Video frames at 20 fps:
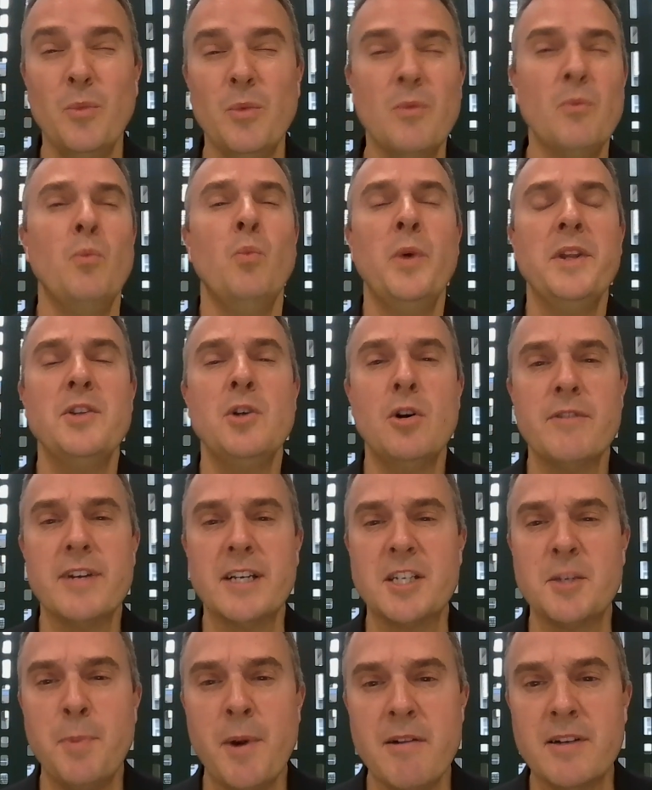with your
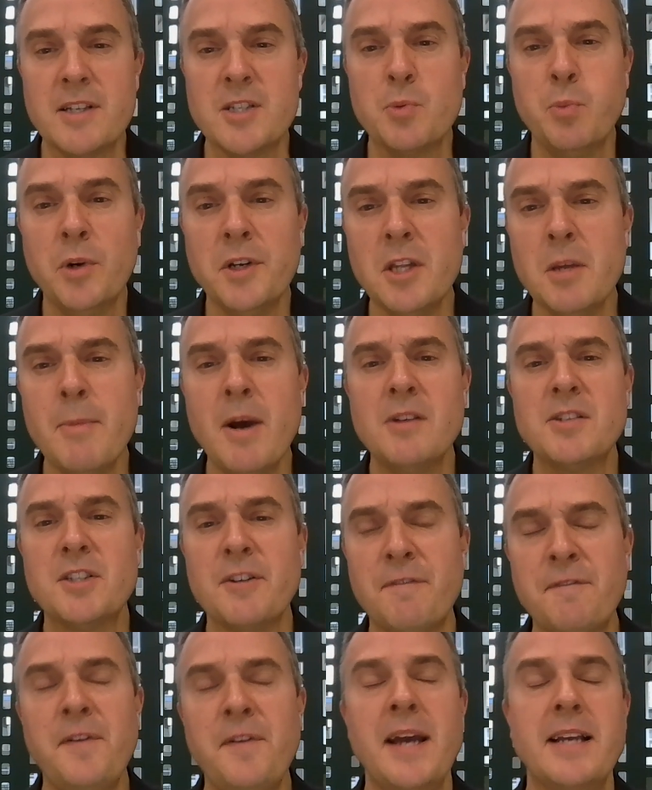experience, what are the most
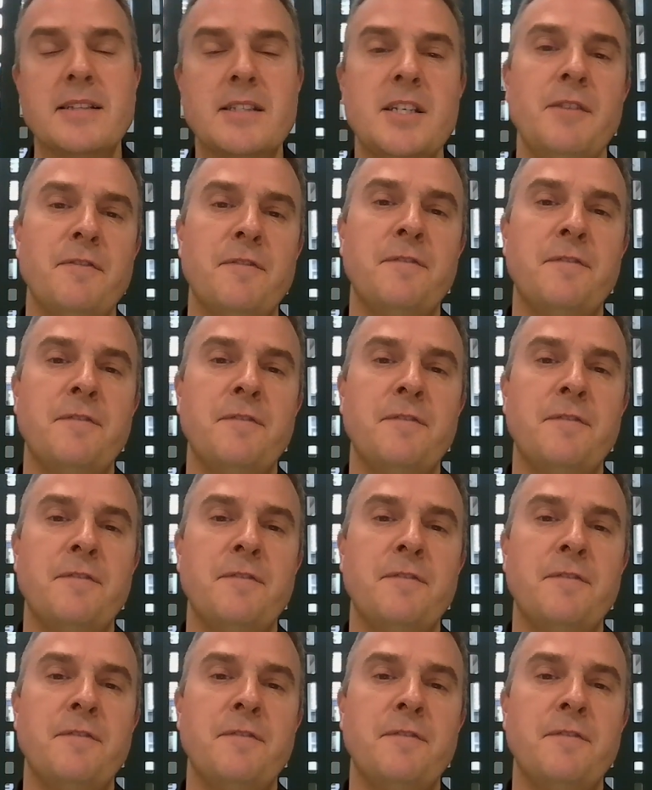effective